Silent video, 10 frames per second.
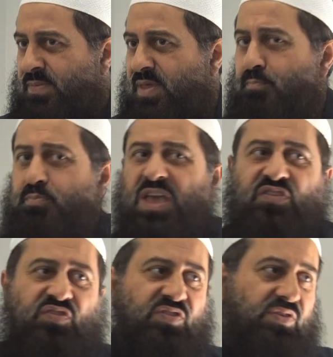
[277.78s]
The
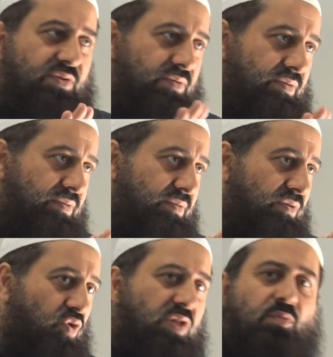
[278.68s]
best
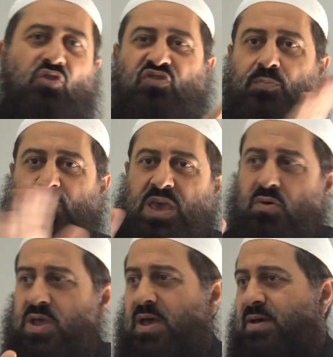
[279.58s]
or the most
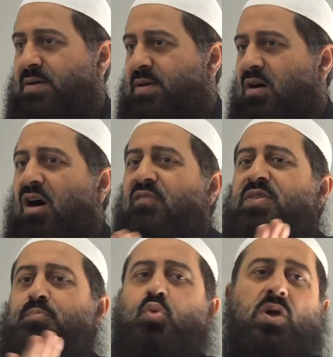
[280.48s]
superior
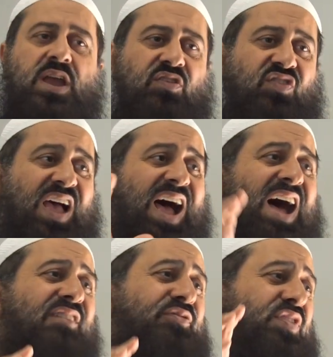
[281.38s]
of the prayers
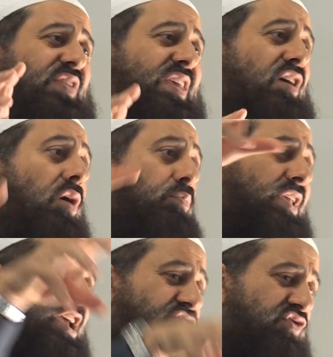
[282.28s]
after the
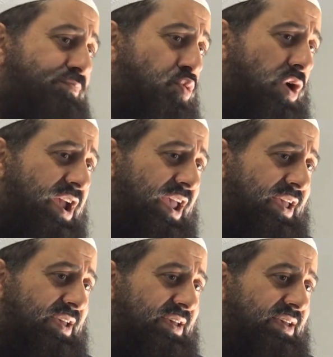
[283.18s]
obligatory
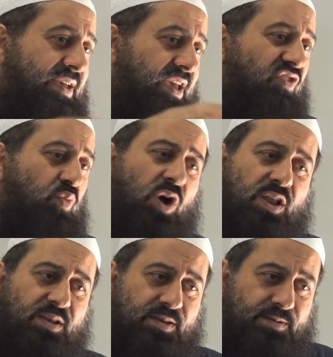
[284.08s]
prayer is
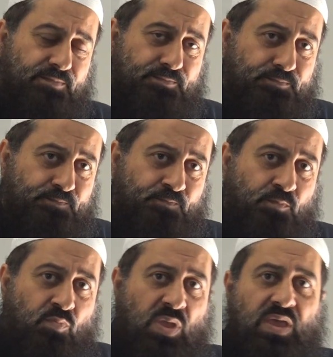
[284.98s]
what?
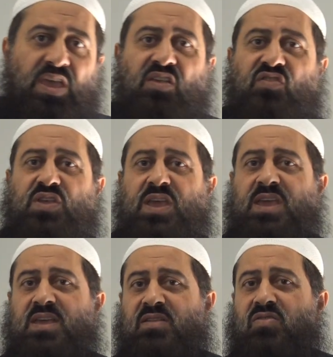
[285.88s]
Is
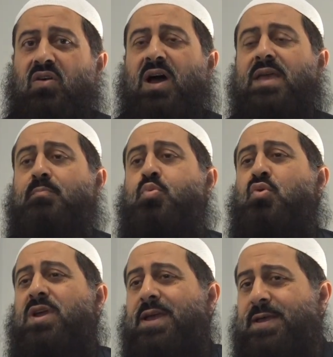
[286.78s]
the night
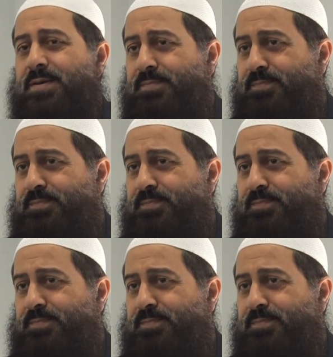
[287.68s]
prayer.